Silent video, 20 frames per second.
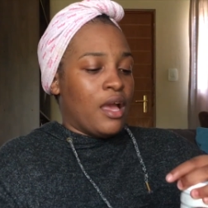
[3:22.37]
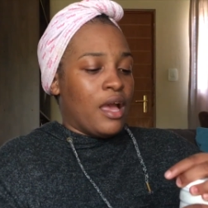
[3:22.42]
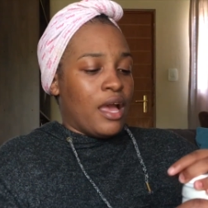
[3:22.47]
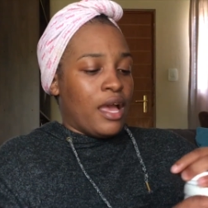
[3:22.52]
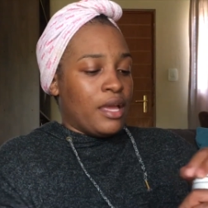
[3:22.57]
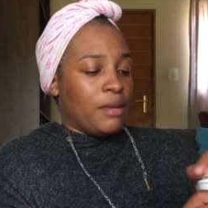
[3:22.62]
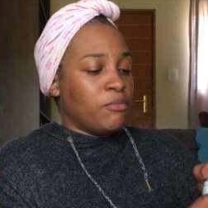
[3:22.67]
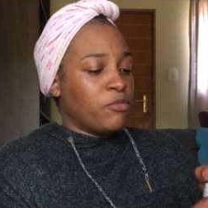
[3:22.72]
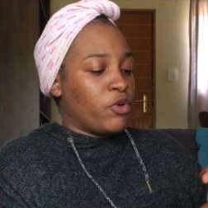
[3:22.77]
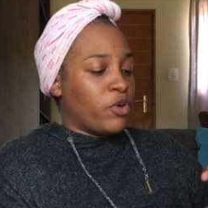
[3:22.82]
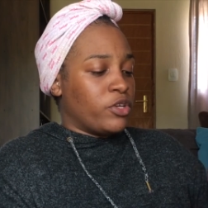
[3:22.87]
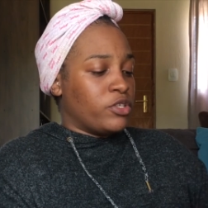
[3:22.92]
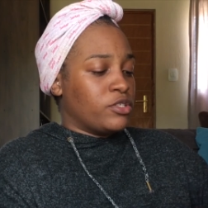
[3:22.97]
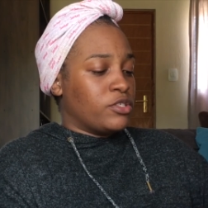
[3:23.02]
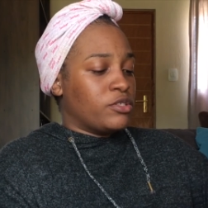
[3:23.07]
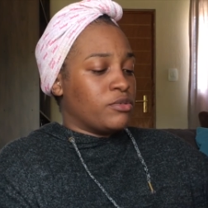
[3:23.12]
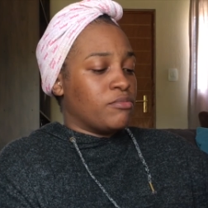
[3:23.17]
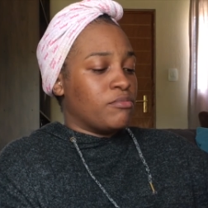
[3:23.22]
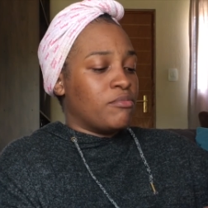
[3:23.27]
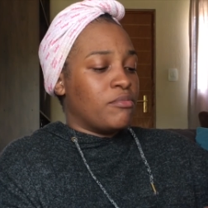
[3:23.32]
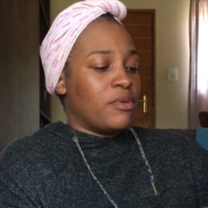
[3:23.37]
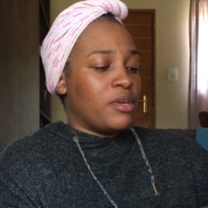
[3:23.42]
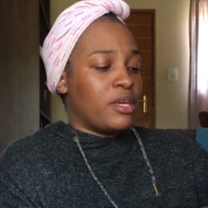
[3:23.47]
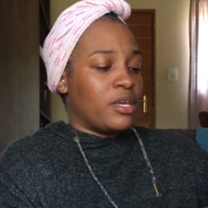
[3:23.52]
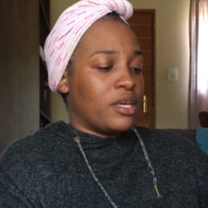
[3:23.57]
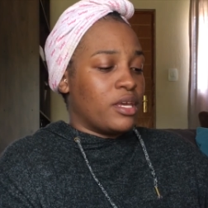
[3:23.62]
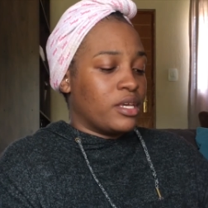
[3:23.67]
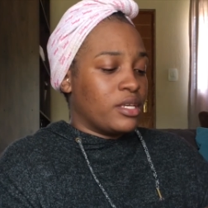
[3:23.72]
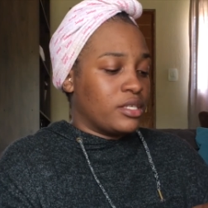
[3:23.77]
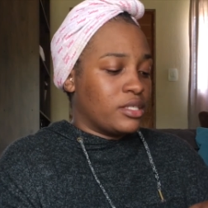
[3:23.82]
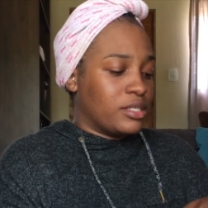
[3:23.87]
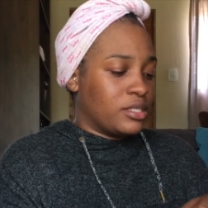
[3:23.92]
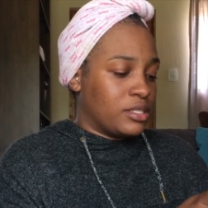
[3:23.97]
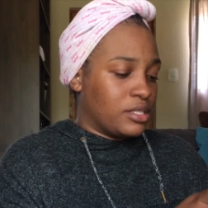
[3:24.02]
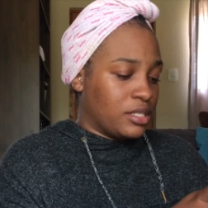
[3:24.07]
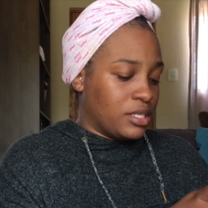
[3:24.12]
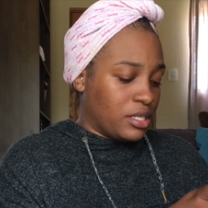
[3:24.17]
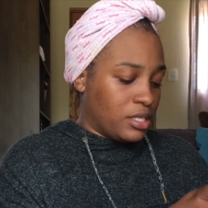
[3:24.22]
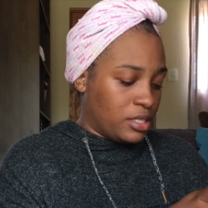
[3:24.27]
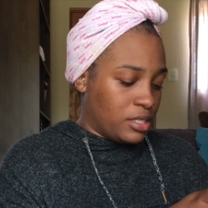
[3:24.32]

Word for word: I'm going to mix